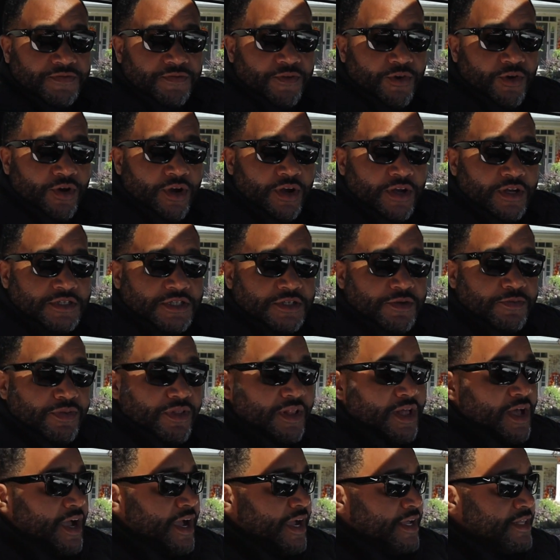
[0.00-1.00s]
for
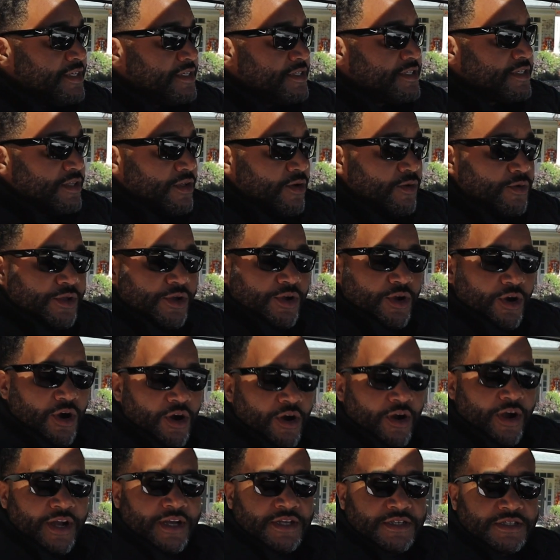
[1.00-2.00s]
supplying this loaner
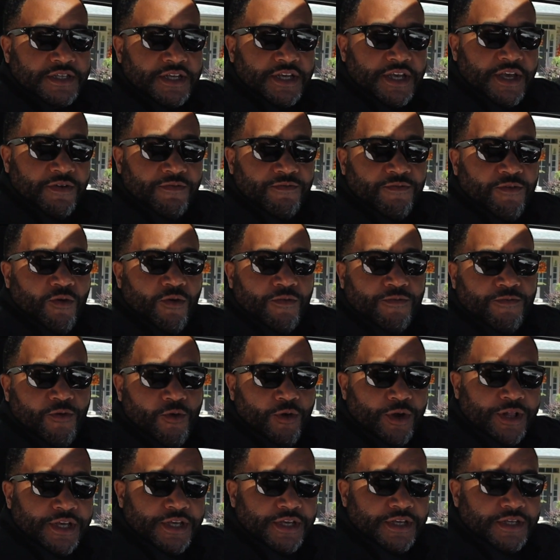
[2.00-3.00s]
car as the
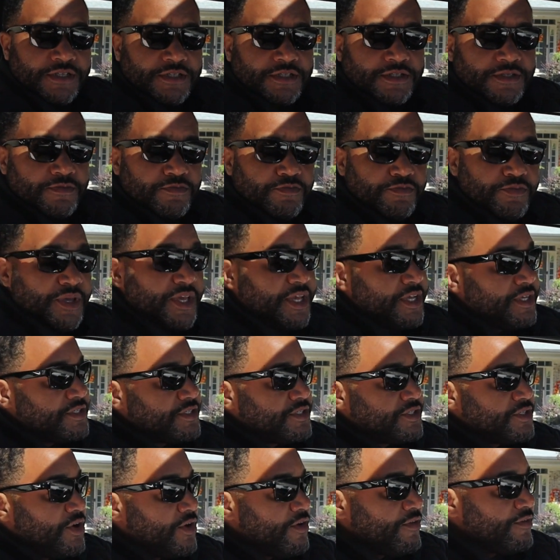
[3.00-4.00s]
M440 is being
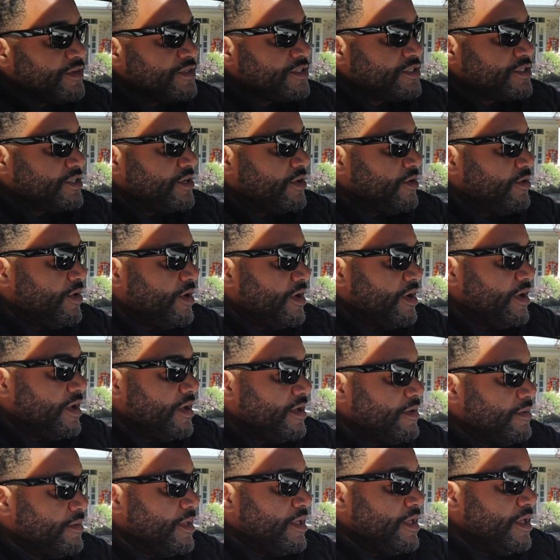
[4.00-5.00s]
serviced.
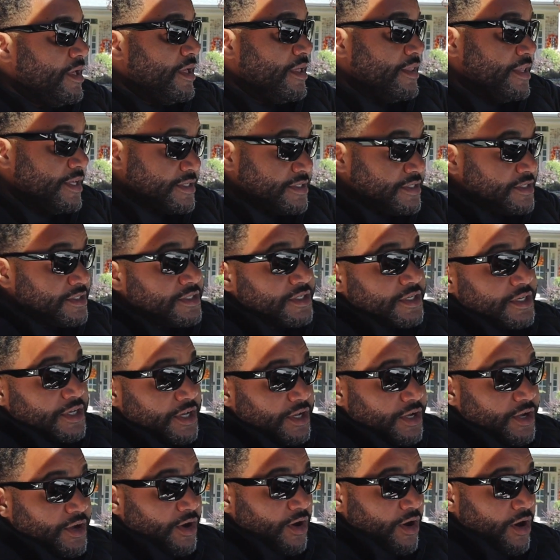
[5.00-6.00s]
So this is a
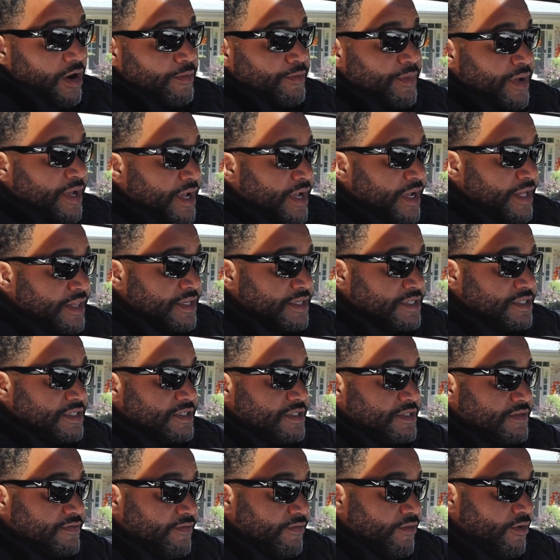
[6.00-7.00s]
good car, man. This
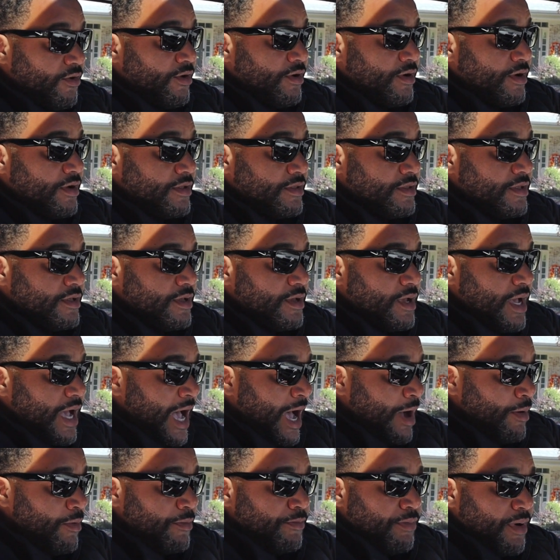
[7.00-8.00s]
is for,
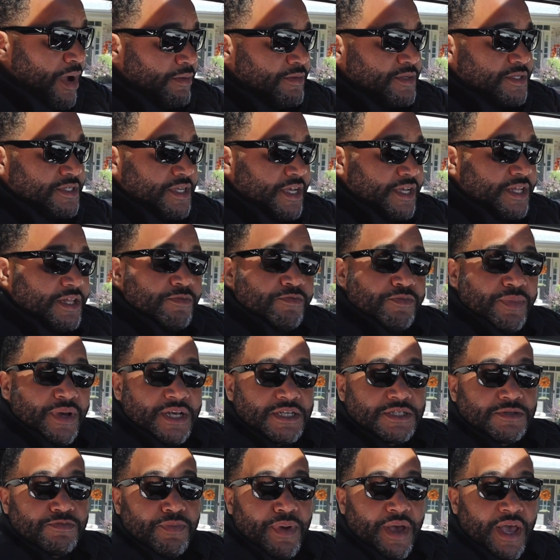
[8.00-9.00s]
I would probably say, the
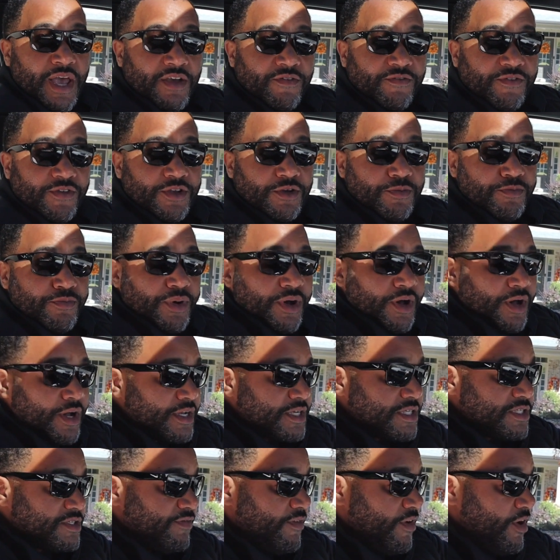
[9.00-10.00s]
best bang for your buck
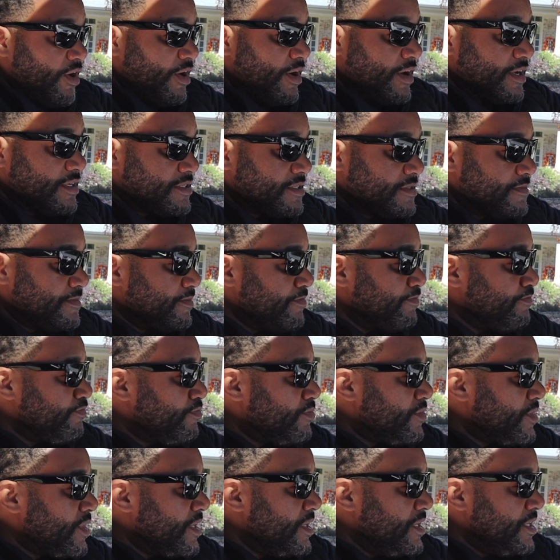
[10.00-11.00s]
as far as,
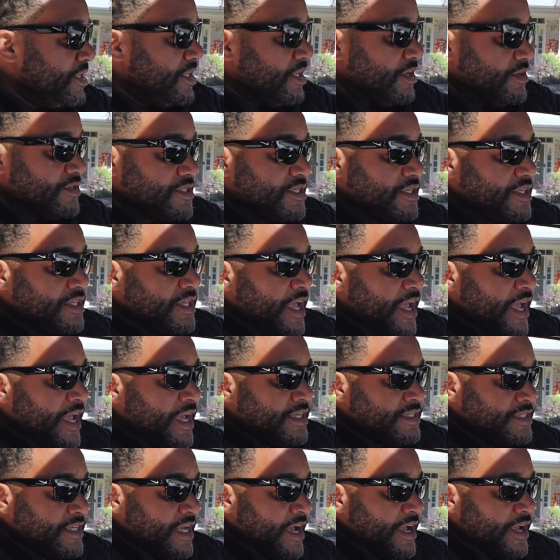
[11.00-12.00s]
you know,
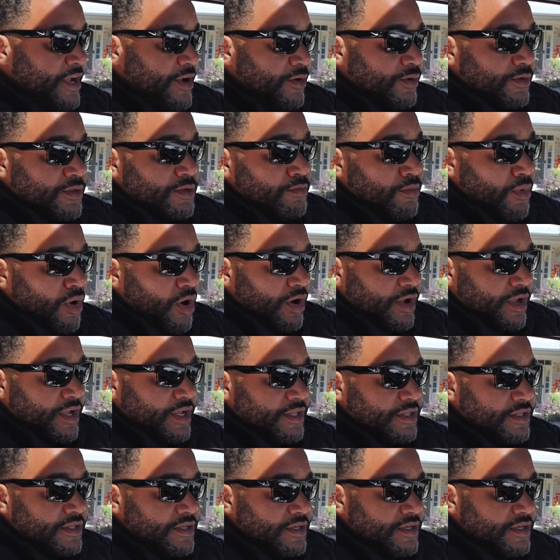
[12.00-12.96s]
sedans out here on the market.